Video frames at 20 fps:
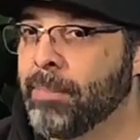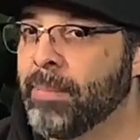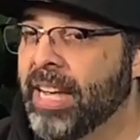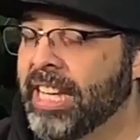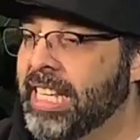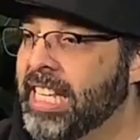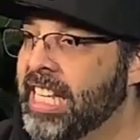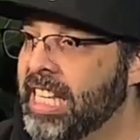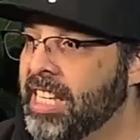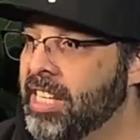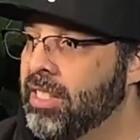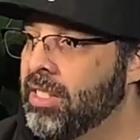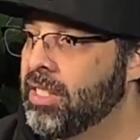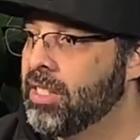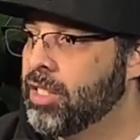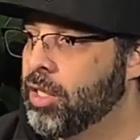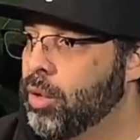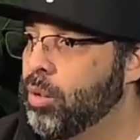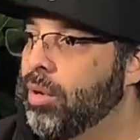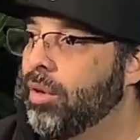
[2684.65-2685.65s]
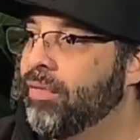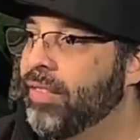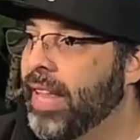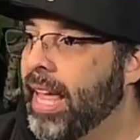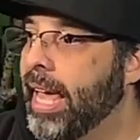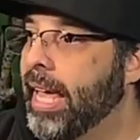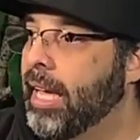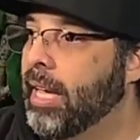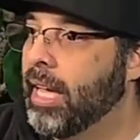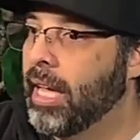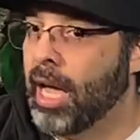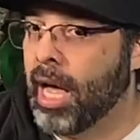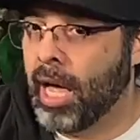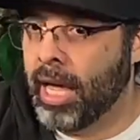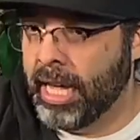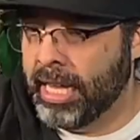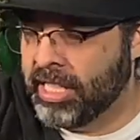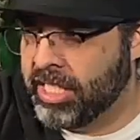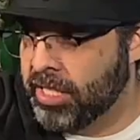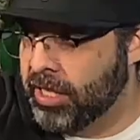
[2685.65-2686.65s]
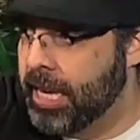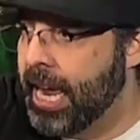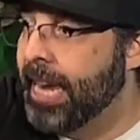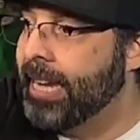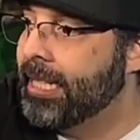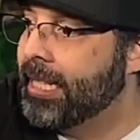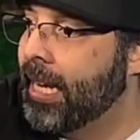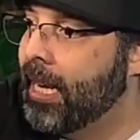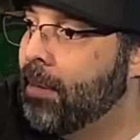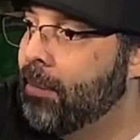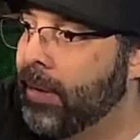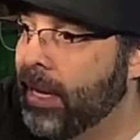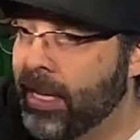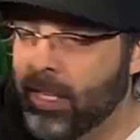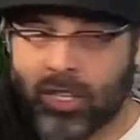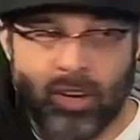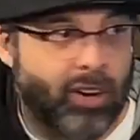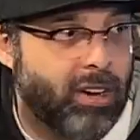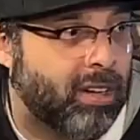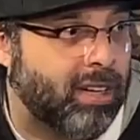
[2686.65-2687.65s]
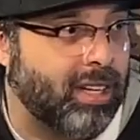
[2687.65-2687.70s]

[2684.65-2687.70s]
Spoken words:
my keys too if like it's nighttime and dark.